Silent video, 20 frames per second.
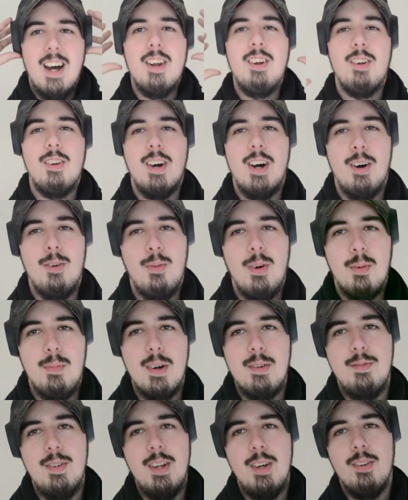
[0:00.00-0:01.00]
I don't know how well
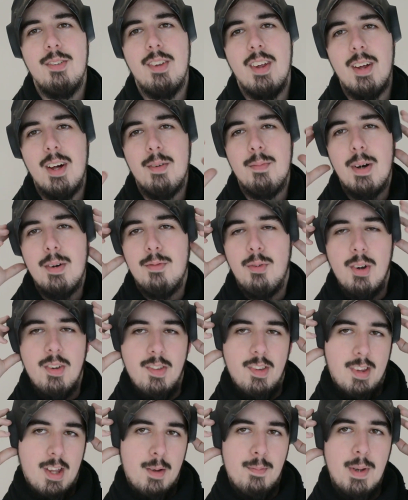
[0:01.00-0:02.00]
my
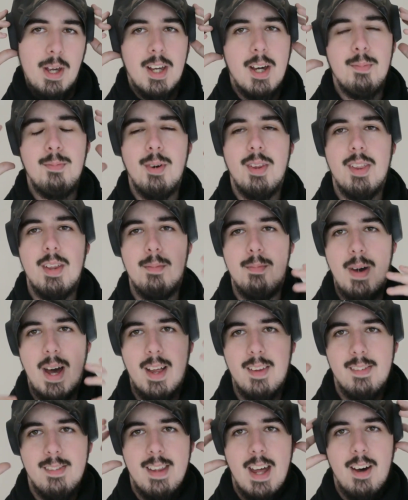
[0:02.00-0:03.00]
voice is going to pick up with the
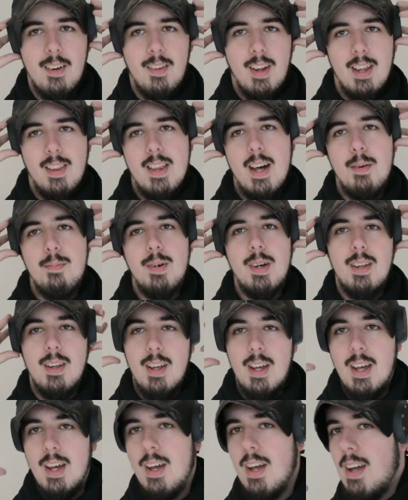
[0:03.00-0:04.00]
mask down like that, but
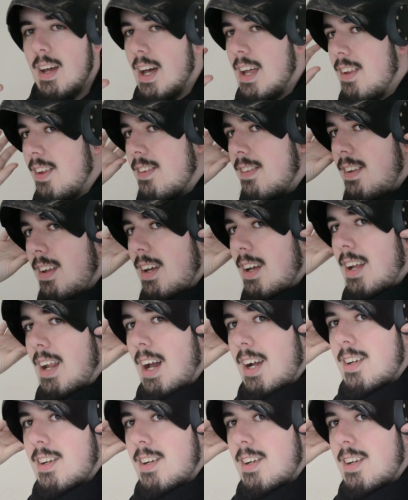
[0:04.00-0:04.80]
as you see, it